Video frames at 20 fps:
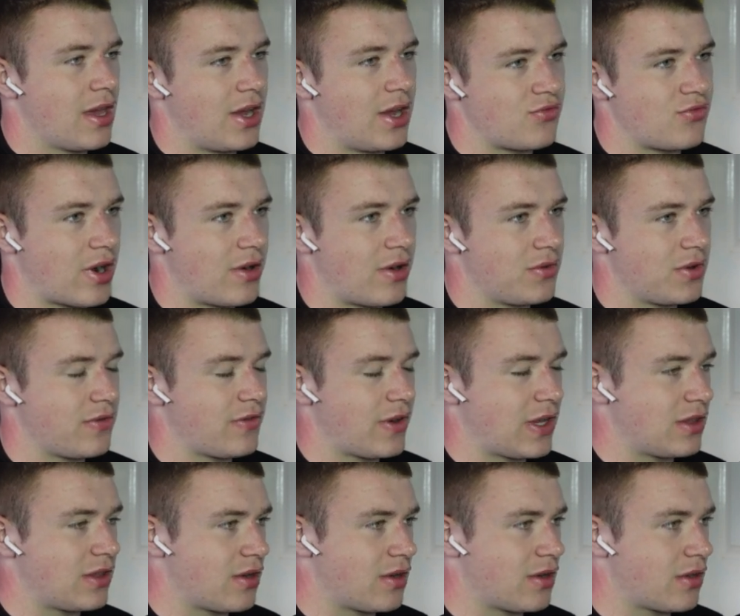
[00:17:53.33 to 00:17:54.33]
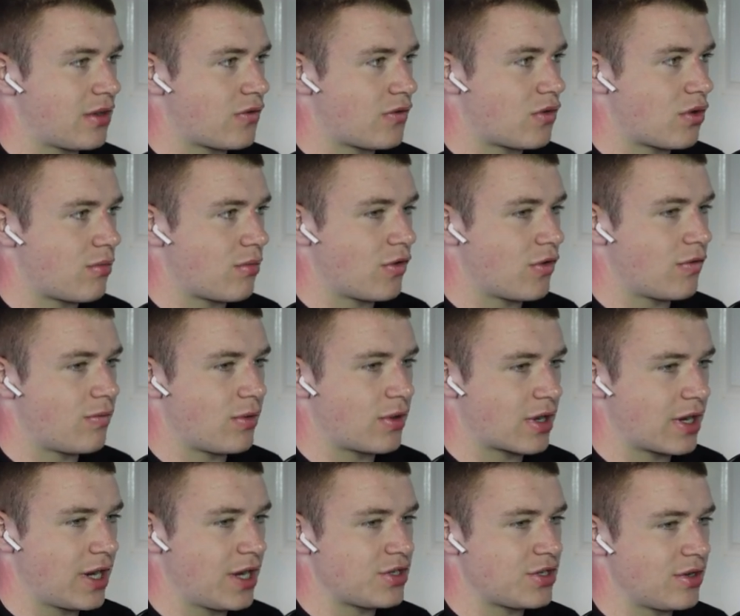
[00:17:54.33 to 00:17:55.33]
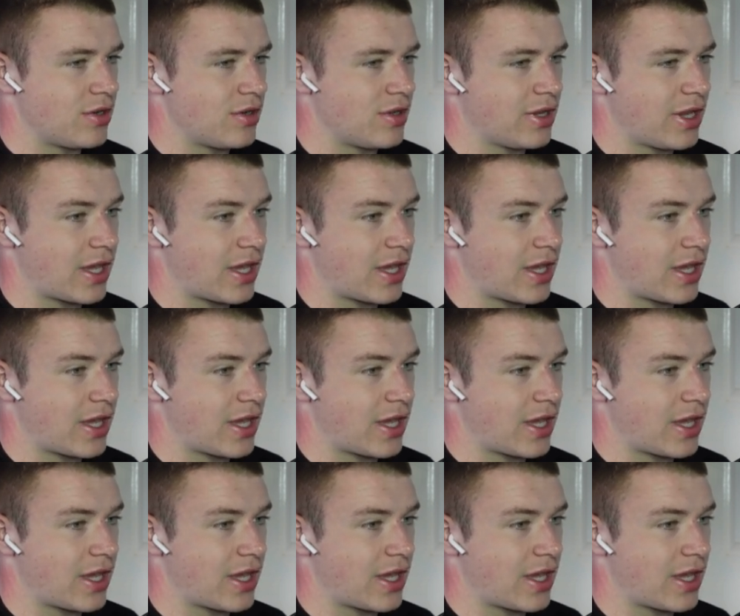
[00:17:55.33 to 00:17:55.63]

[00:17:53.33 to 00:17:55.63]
I'd rather you find another form of progression,